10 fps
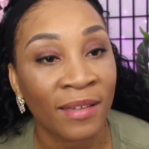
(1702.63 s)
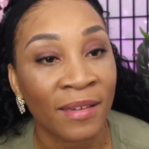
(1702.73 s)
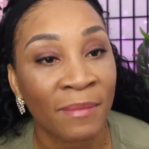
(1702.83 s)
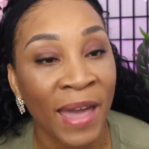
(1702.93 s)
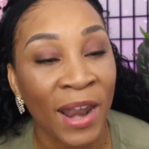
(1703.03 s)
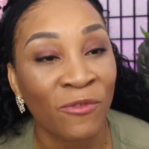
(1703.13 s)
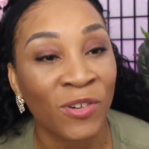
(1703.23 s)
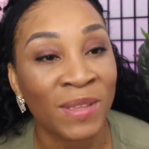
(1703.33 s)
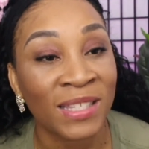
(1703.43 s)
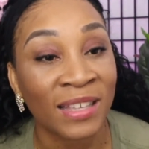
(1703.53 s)
Manna
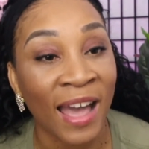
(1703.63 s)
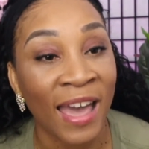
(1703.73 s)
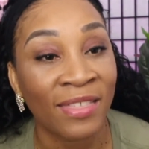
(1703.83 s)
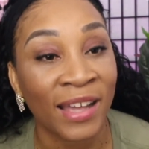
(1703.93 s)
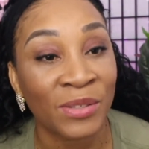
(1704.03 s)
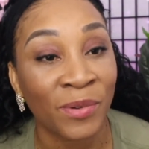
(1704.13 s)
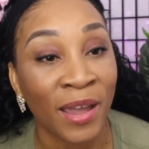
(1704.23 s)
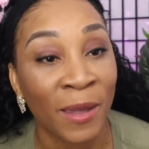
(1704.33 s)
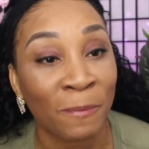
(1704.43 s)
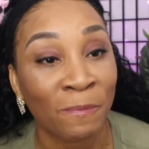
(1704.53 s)
from the sky, that's
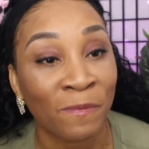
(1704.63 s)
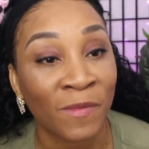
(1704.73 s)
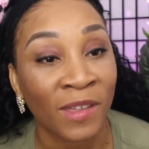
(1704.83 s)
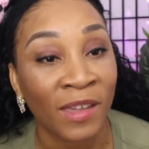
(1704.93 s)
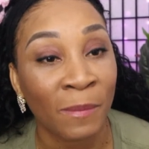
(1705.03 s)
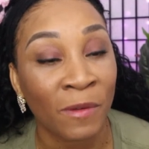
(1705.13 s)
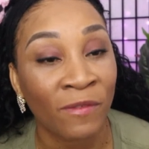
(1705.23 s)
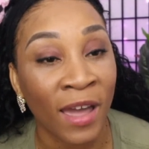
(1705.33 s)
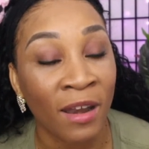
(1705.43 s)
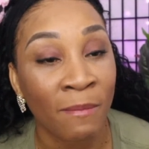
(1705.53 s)
right. He
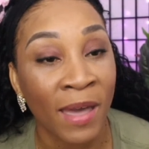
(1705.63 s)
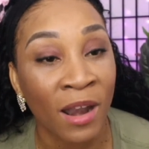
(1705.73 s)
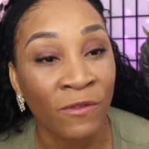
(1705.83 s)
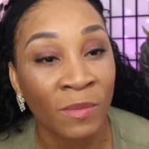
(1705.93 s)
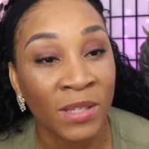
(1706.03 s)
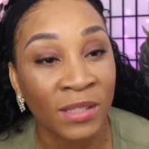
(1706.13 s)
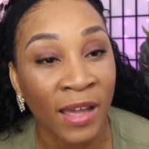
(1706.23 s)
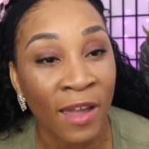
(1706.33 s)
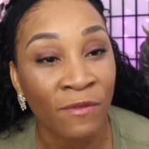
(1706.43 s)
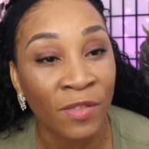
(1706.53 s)
provided manna from the
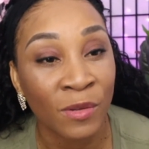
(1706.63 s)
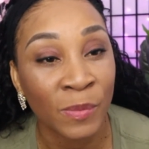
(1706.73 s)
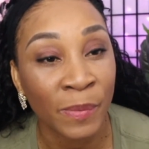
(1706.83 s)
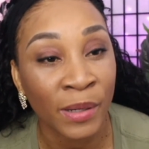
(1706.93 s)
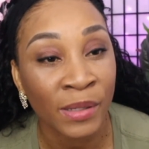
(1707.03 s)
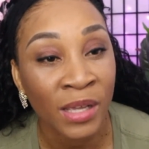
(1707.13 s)
sky for those birds.